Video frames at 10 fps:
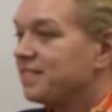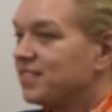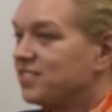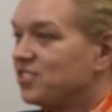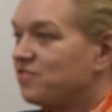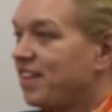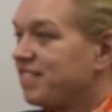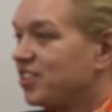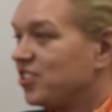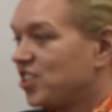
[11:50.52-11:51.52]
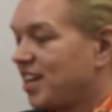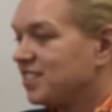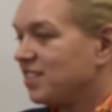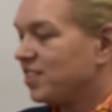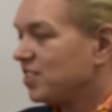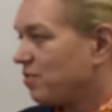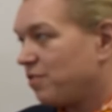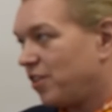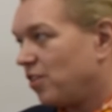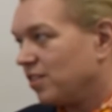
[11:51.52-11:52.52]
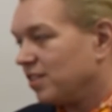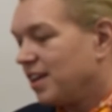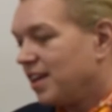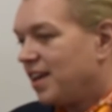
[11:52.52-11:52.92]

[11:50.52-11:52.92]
There's a very good chance if it's a referral